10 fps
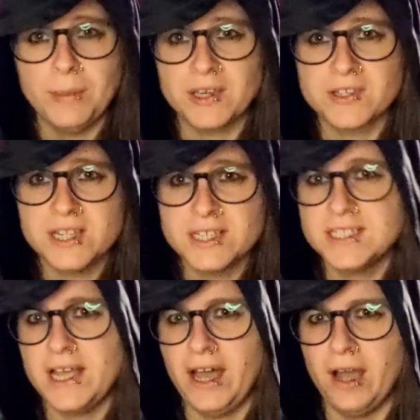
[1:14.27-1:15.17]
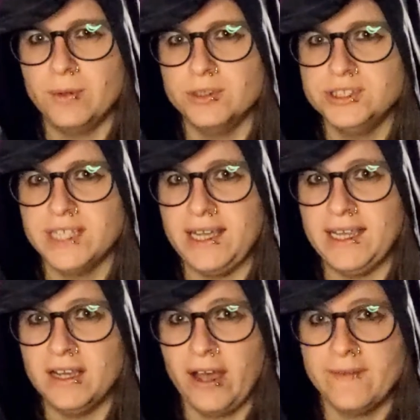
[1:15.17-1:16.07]
because last night I watched
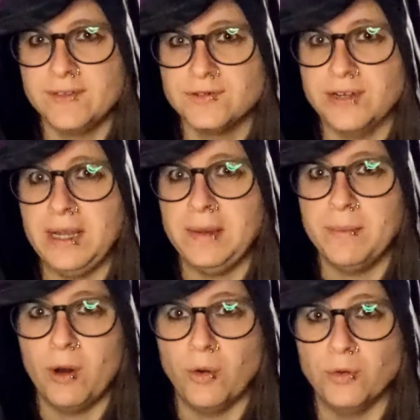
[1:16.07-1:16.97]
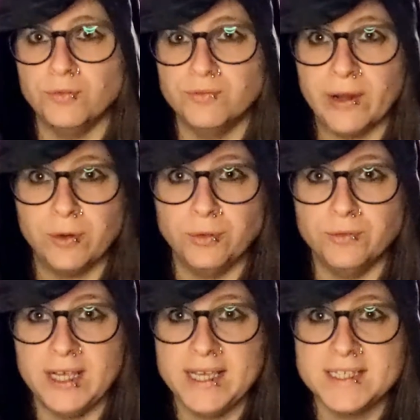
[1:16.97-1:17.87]
a live stream on
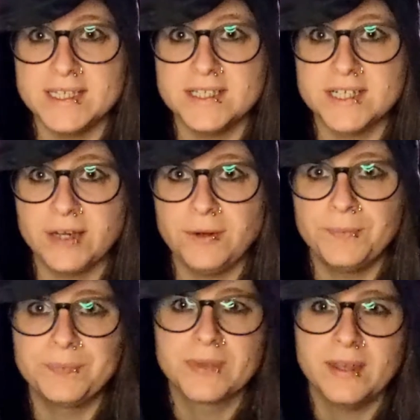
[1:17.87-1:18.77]
Raul Reads' channel.